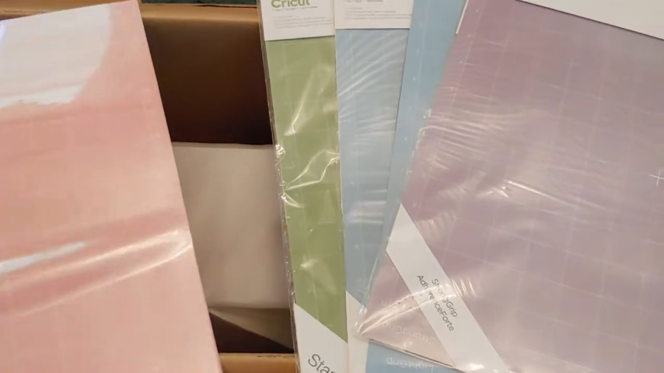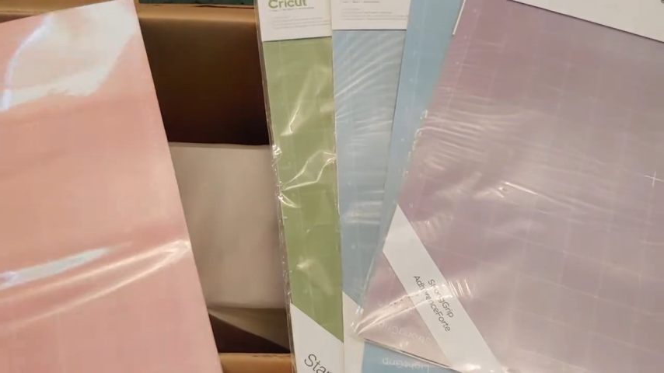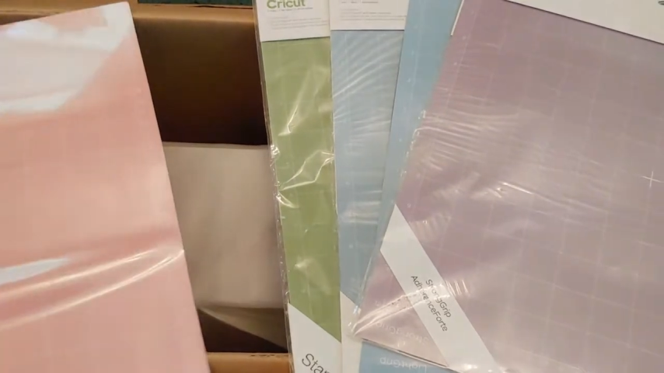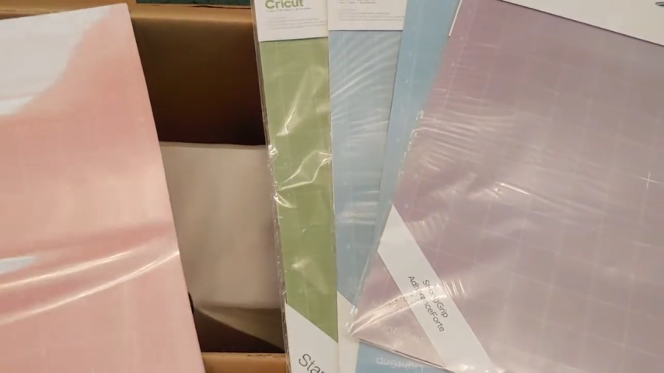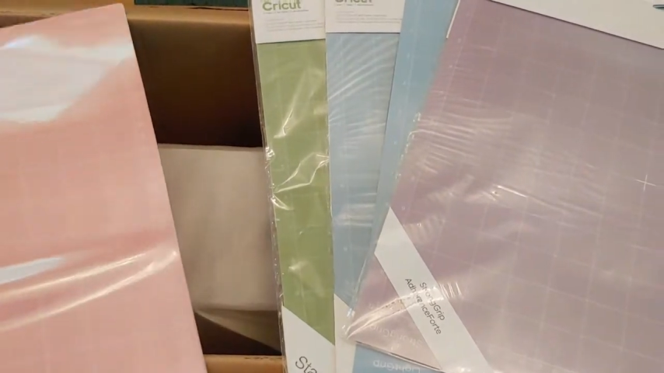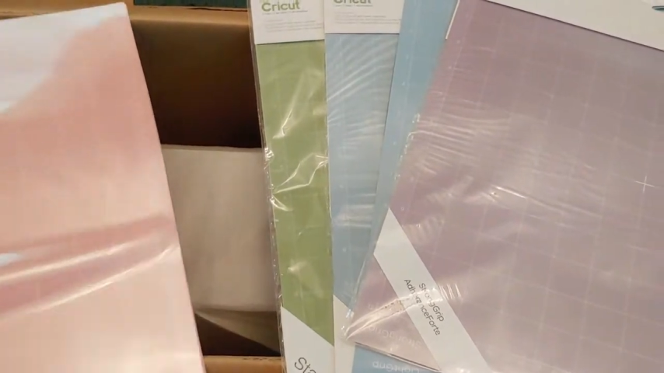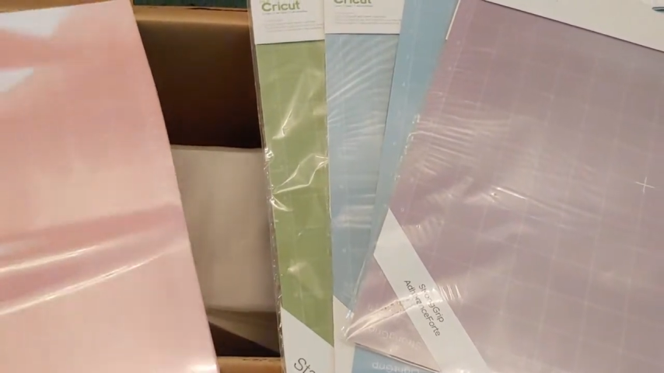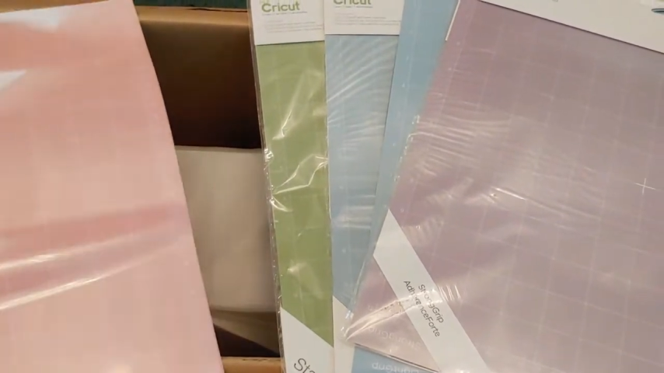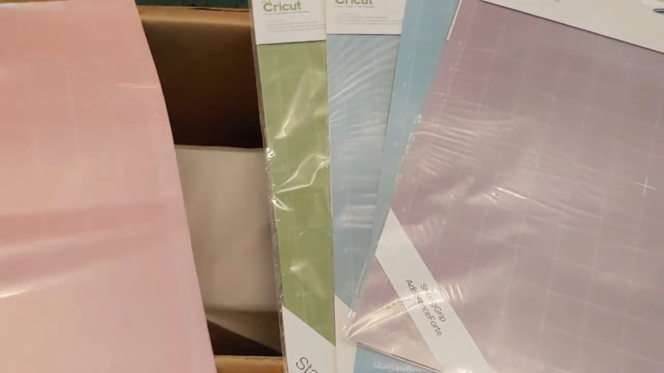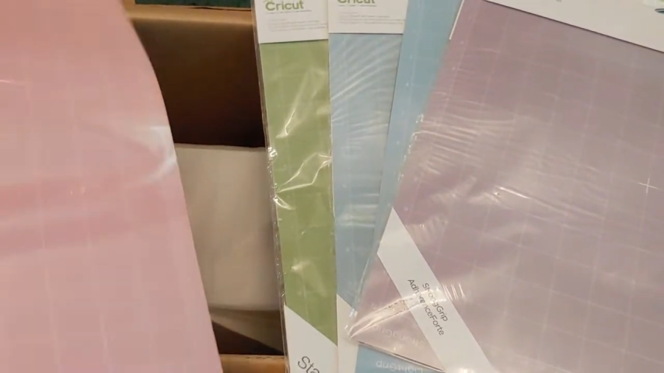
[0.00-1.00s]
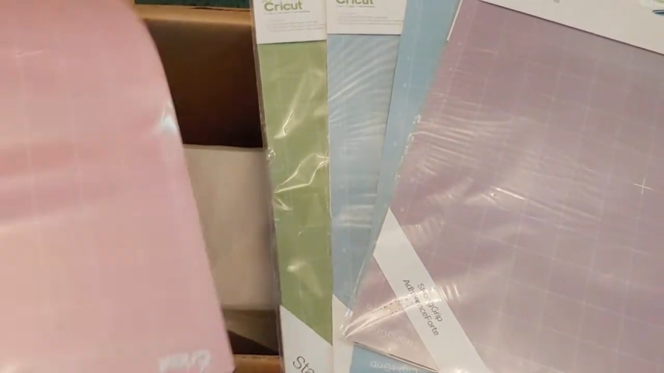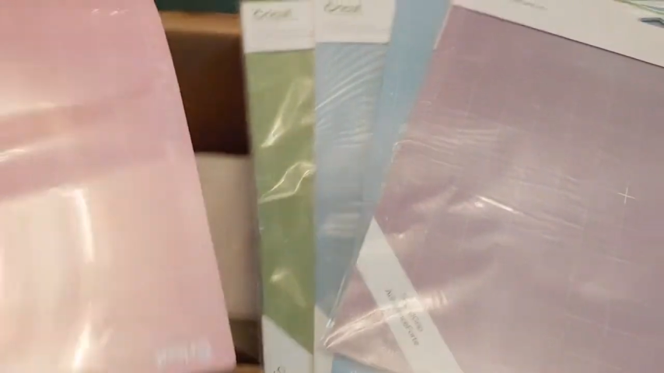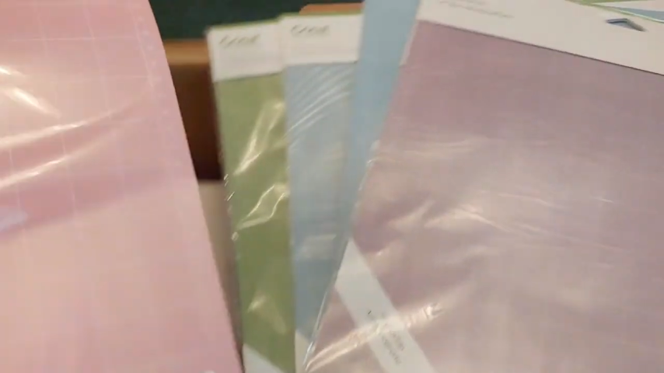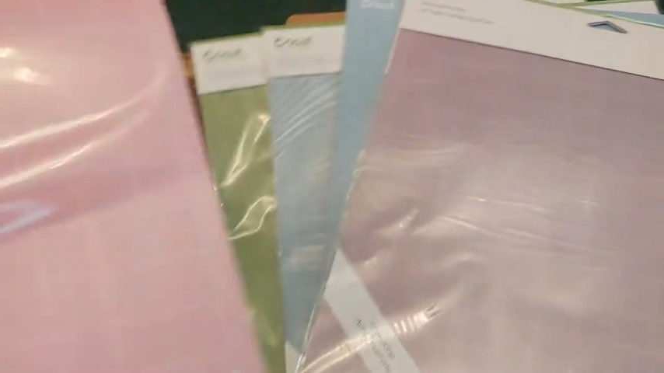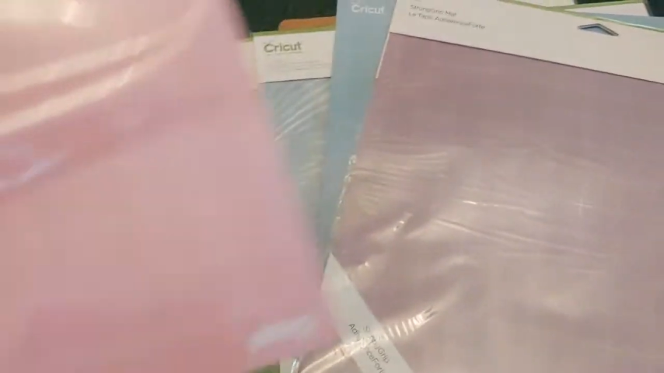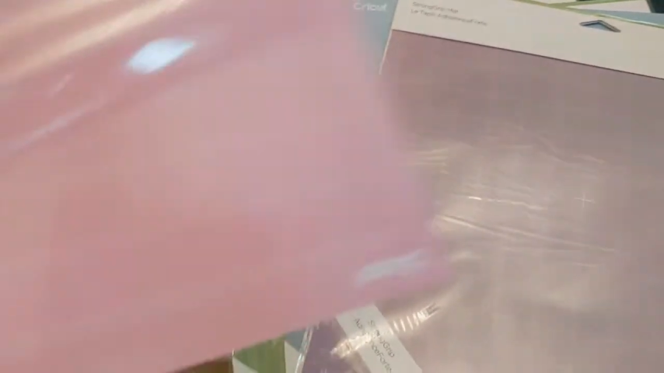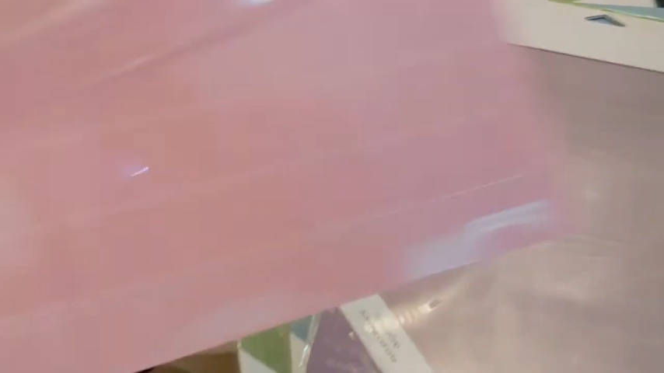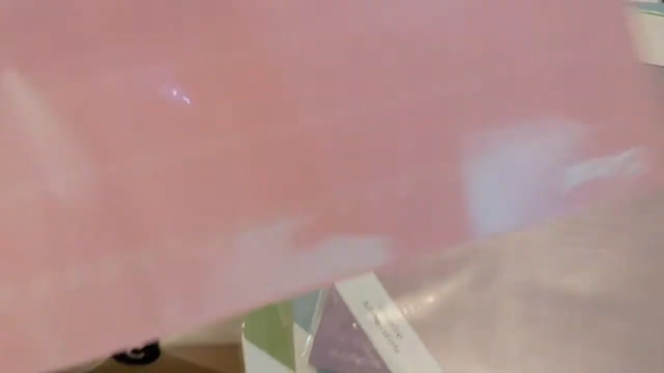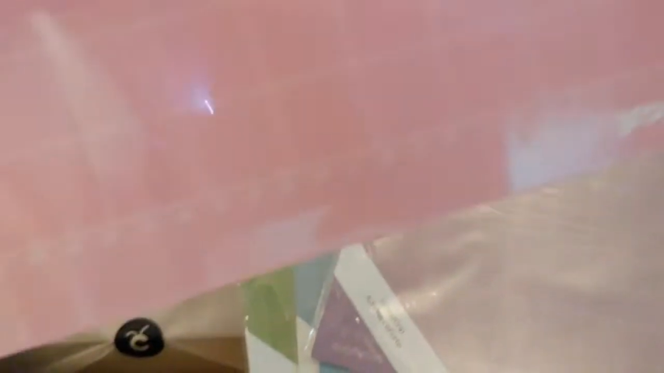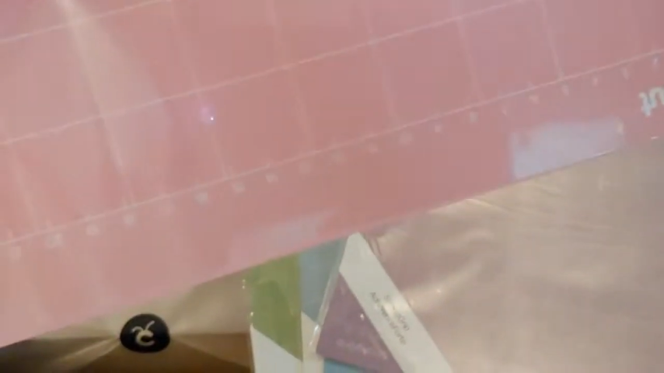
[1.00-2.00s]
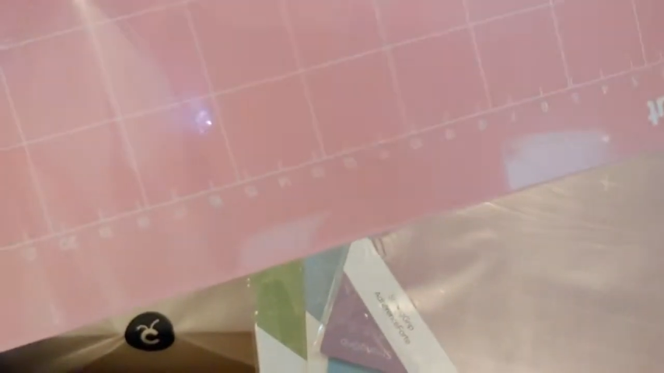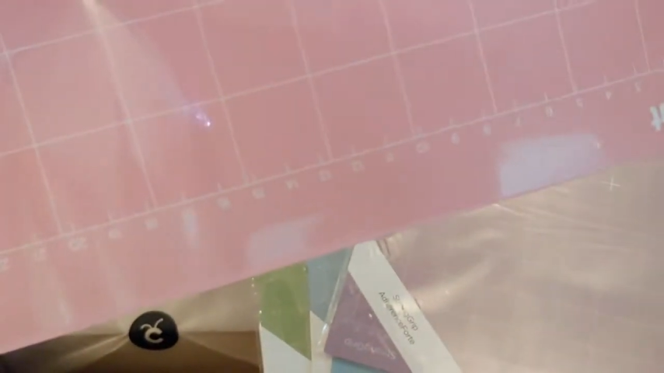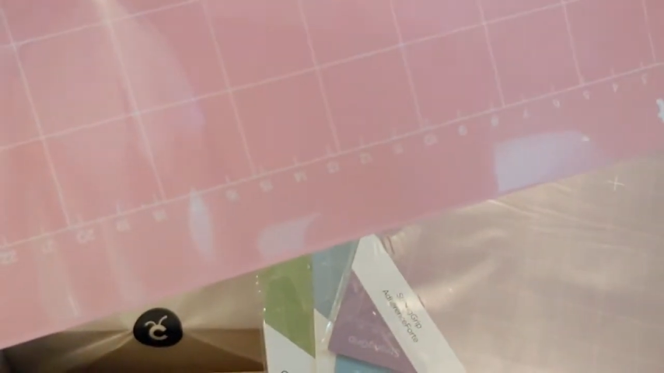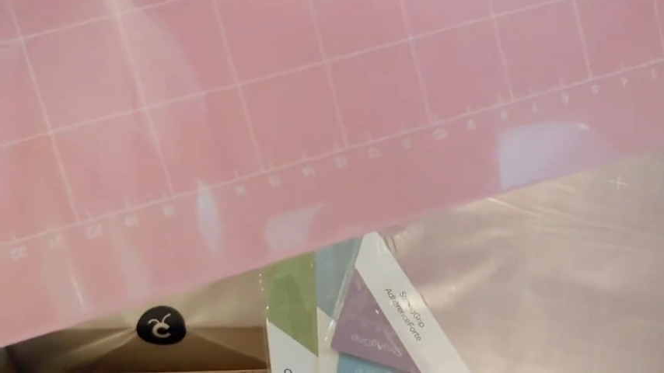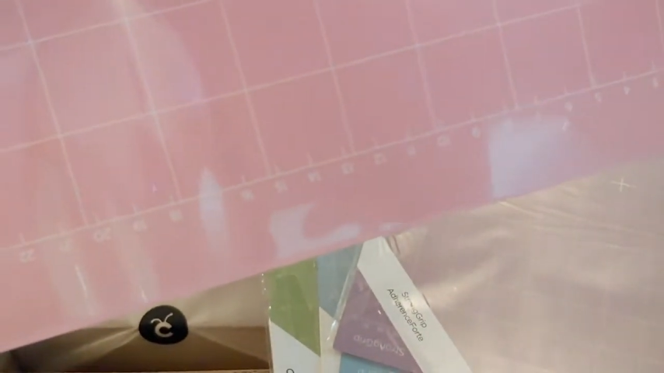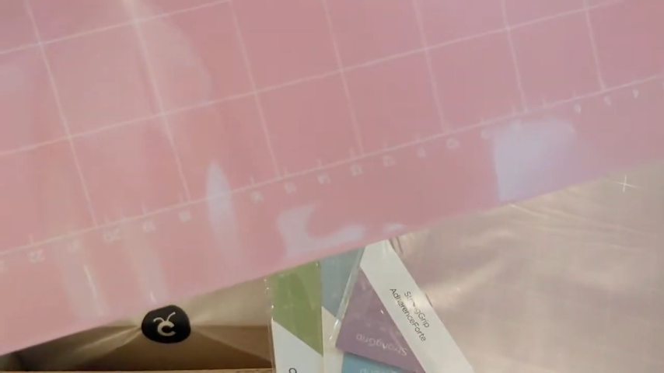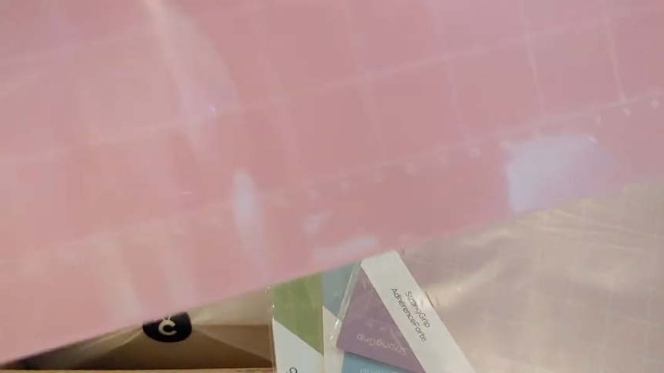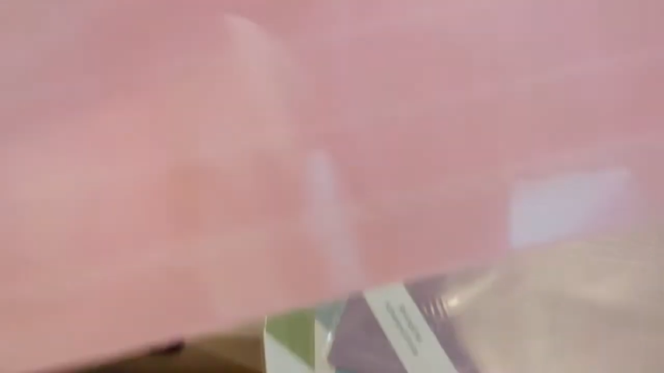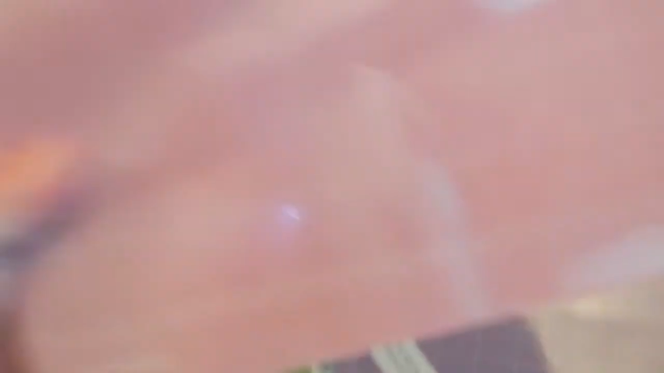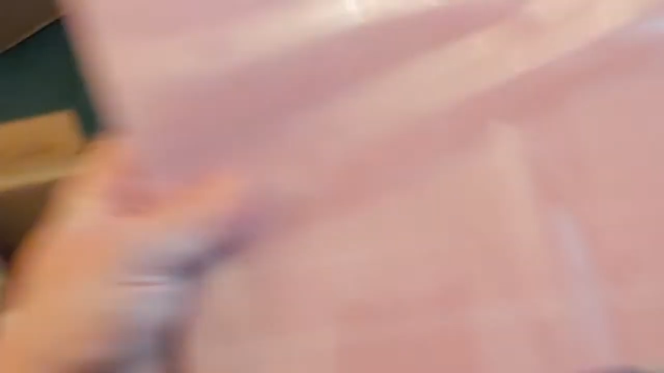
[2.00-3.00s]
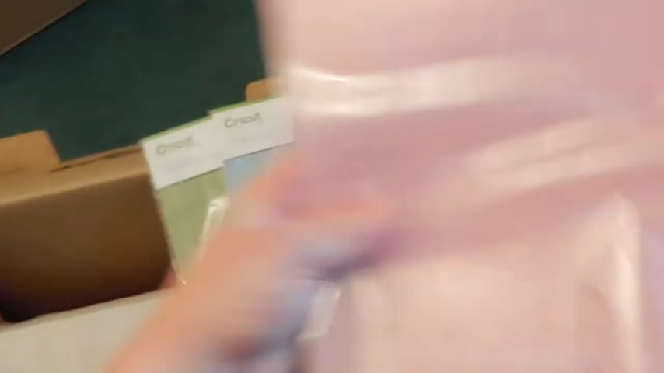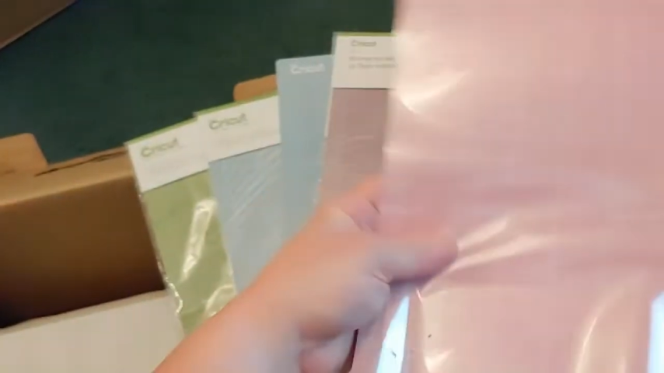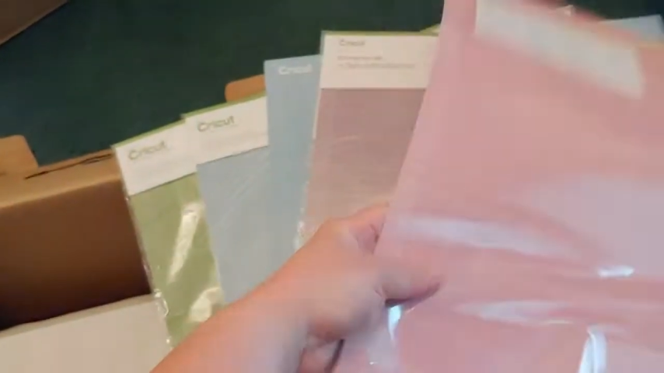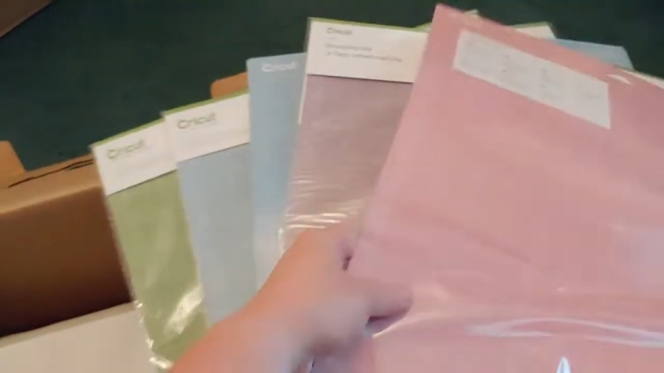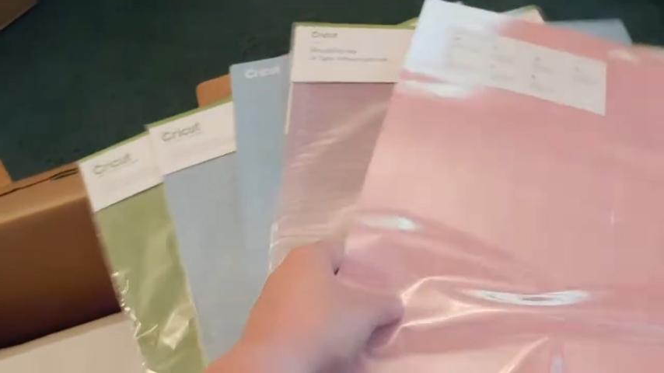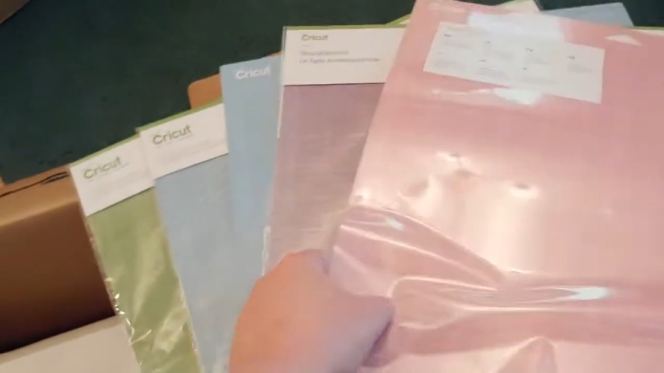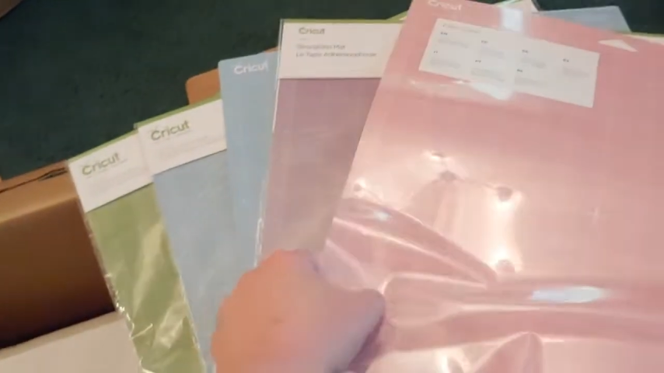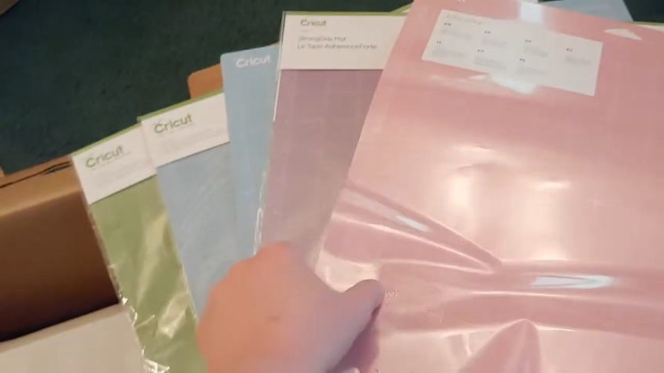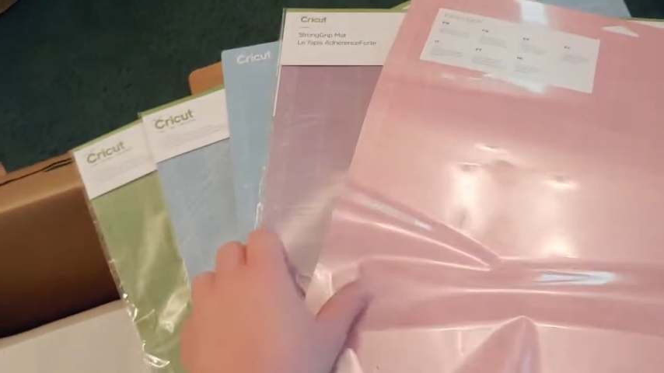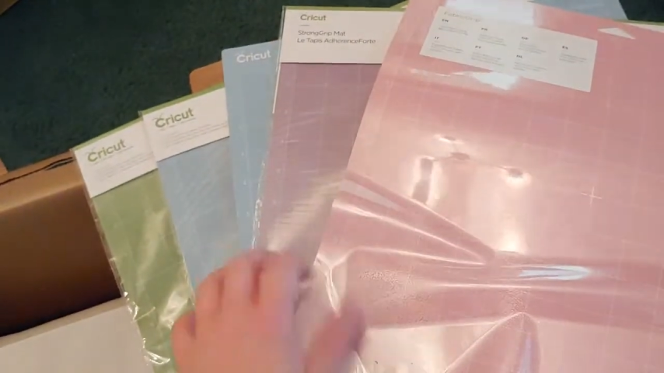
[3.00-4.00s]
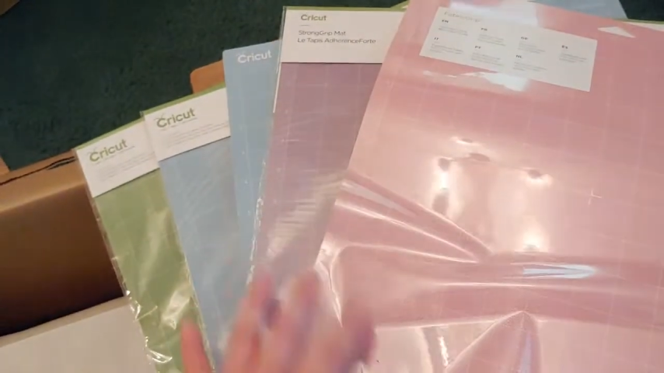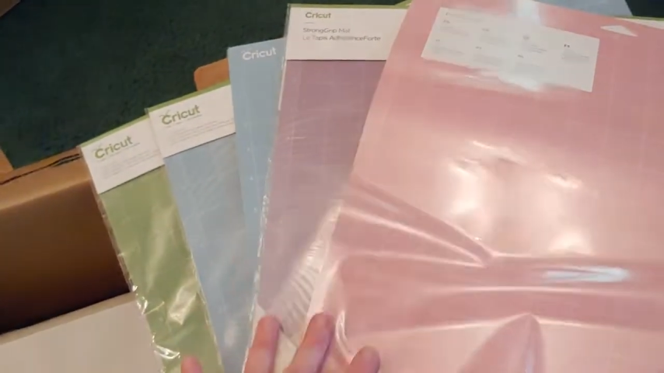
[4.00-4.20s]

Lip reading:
(no speaker visible)